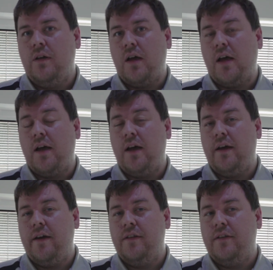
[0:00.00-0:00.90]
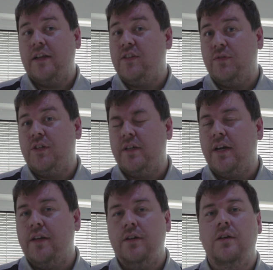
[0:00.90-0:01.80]
And that's it for
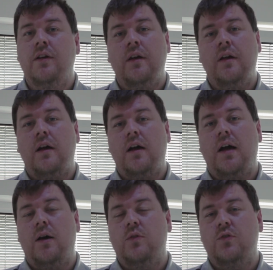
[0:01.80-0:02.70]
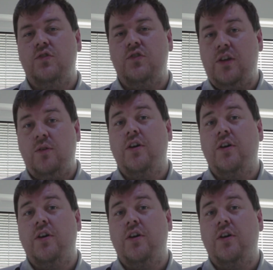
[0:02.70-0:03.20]
today. I'll see you